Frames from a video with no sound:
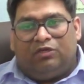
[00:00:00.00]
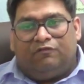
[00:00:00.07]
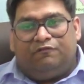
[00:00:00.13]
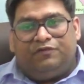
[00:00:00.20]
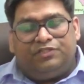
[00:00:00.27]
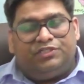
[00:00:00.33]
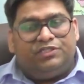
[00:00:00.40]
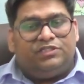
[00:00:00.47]

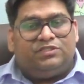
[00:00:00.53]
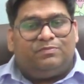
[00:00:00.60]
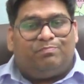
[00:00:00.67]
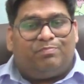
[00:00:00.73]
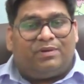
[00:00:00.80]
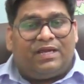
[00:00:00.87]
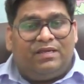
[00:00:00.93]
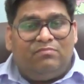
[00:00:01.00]
which is
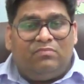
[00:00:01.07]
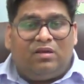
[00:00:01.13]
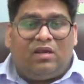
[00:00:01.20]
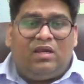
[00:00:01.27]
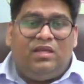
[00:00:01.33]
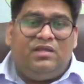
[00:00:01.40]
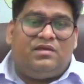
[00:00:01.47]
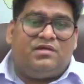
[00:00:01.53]

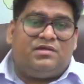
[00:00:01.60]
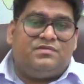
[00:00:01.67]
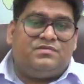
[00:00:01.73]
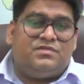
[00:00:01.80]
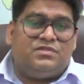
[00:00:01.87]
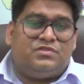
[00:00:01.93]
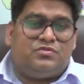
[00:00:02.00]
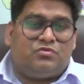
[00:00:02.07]
primarily
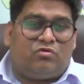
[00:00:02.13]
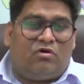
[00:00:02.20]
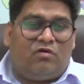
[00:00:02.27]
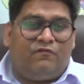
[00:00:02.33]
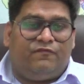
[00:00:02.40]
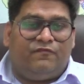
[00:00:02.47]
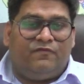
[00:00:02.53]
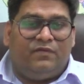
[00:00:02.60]
consist
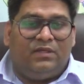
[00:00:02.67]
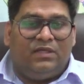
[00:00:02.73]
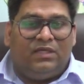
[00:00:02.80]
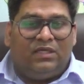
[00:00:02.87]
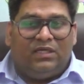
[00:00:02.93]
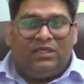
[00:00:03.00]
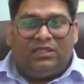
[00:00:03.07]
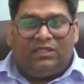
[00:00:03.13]
of
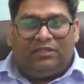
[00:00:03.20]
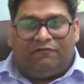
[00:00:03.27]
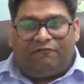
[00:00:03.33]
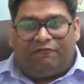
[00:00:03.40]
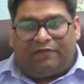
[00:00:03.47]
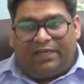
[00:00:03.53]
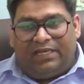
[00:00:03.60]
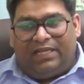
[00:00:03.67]
the
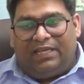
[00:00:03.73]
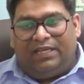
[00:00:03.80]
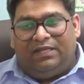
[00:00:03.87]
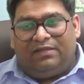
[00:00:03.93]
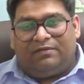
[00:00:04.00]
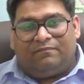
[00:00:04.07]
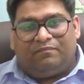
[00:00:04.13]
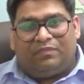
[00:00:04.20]

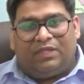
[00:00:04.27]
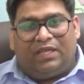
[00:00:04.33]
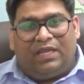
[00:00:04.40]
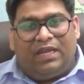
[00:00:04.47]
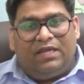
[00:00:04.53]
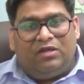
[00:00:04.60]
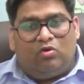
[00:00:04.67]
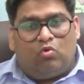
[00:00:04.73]
phyllite
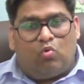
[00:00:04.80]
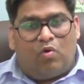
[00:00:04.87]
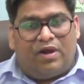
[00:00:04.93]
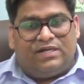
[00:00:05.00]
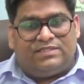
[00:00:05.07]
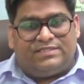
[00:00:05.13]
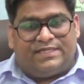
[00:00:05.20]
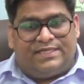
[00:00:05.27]
and
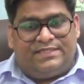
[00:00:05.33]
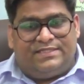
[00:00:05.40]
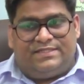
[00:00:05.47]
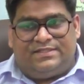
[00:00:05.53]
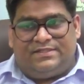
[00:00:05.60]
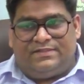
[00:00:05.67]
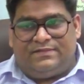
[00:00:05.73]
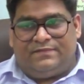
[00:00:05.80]
quartzite.